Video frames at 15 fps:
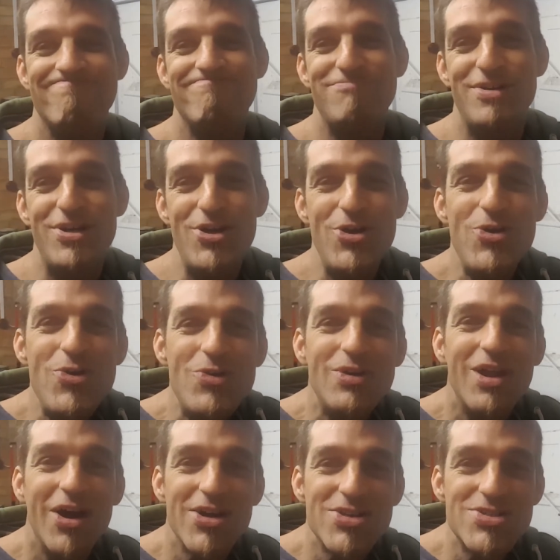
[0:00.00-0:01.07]
But who
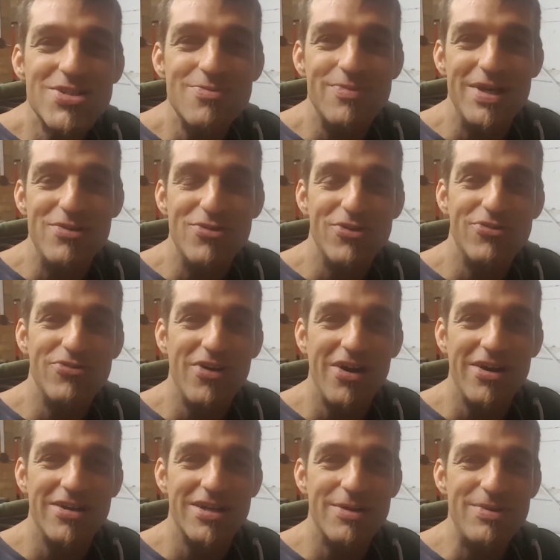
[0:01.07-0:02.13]
likes to be
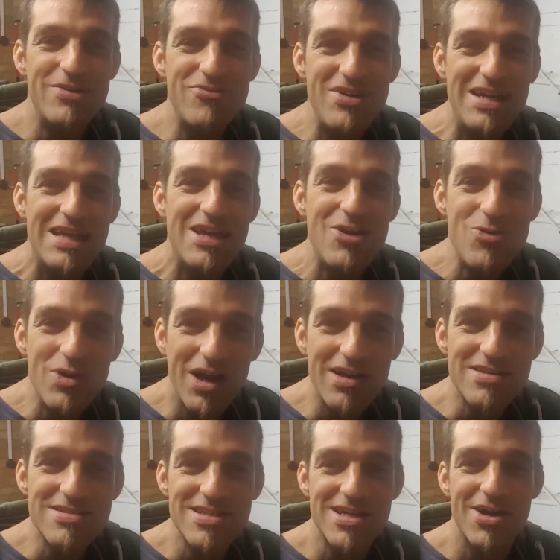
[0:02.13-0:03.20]
refined? I mean, really, who
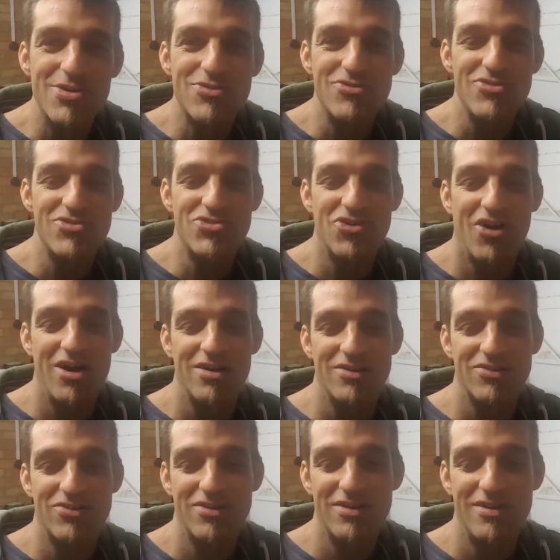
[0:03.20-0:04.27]
likes to go through
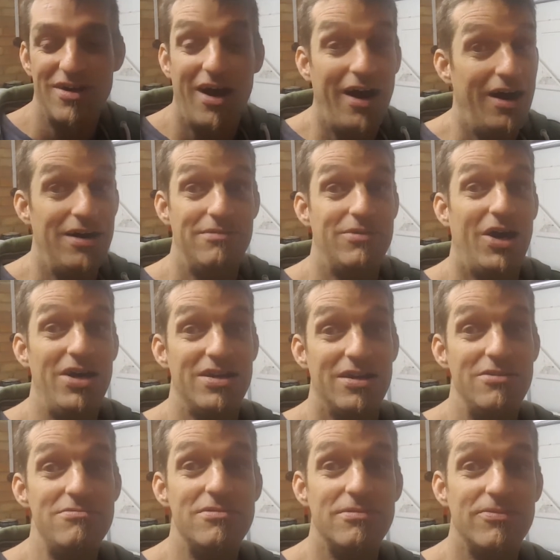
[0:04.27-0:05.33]
trials? I
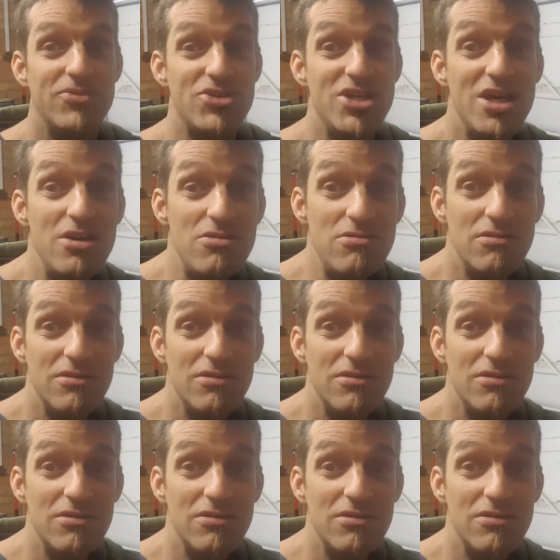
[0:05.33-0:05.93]
don't. Do you?